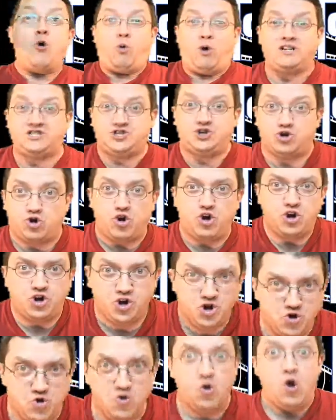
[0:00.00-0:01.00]
What you gonna
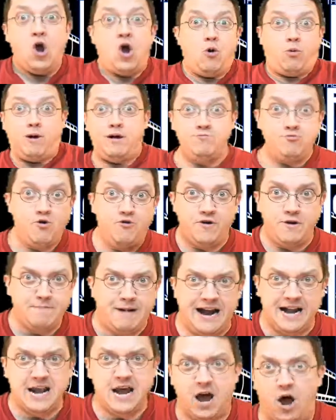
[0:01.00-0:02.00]
do when movie
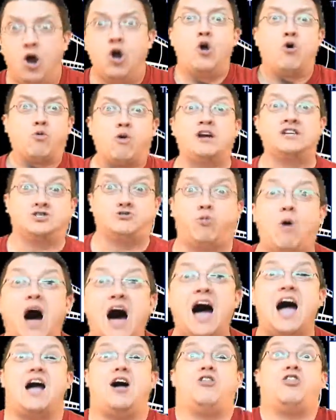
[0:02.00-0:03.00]
mania runs
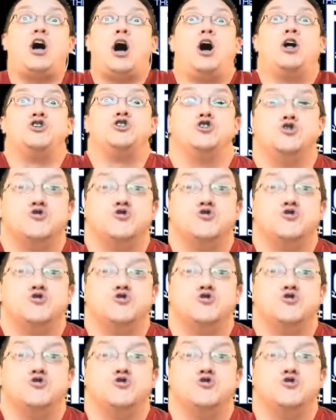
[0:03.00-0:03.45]
wild on